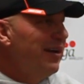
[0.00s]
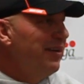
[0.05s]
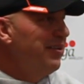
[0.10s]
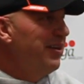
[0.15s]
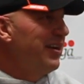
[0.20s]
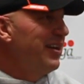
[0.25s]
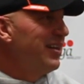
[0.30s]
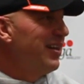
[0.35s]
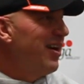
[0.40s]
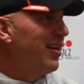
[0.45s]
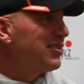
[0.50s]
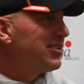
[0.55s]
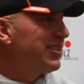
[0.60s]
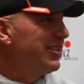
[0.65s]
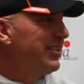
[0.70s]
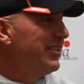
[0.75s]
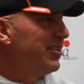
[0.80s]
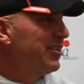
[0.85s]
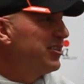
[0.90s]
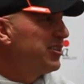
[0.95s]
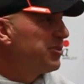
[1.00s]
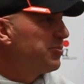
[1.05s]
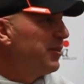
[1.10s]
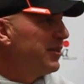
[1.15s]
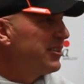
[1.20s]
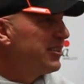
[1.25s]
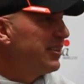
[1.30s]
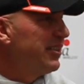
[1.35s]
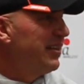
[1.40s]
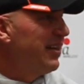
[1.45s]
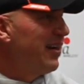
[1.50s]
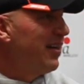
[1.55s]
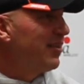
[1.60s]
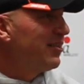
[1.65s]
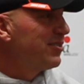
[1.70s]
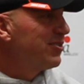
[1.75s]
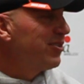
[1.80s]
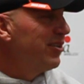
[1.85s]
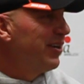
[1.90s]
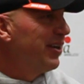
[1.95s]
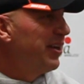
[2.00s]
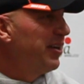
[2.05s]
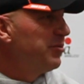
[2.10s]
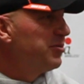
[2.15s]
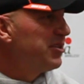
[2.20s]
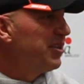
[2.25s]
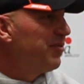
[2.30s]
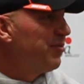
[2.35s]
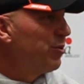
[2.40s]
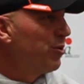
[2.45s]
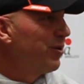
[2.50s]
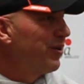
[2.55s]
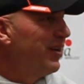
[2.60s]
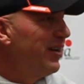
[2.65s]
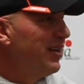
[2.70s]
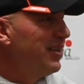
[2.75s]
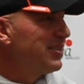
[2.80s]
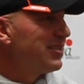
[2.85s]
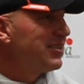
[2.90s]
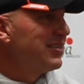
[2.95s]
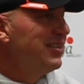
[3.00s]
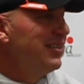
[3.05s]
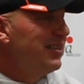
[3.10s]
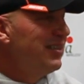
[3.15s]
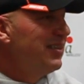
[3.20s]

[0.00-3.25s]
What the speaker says: And then he lost a year just by sitting out, trying to get himself organized.